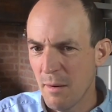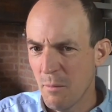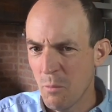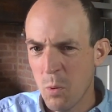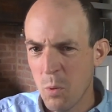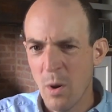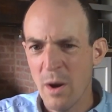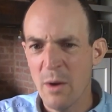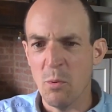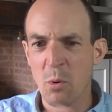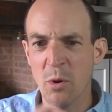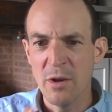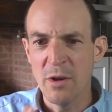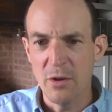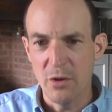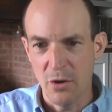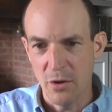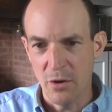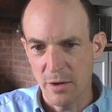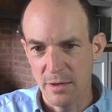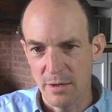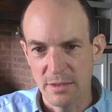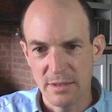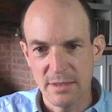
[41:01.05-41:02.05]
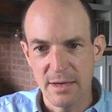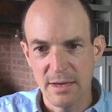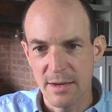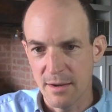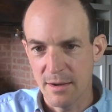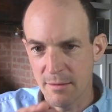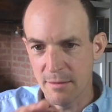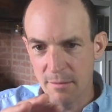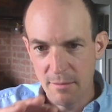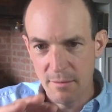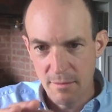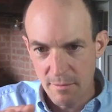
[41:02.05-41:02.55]
why wouldn't you
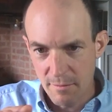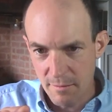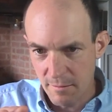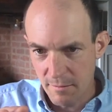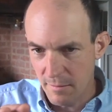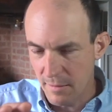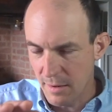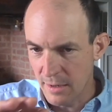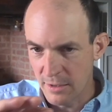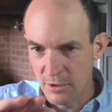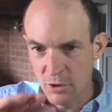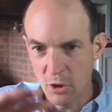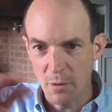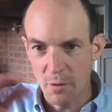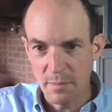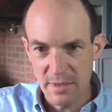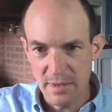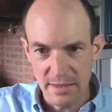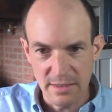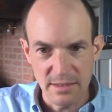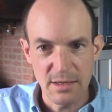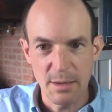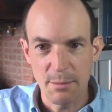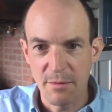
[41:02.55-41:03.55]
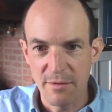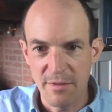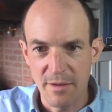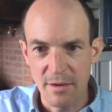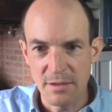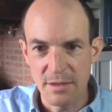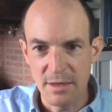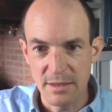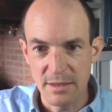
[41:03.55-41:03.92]
consider adopting some of those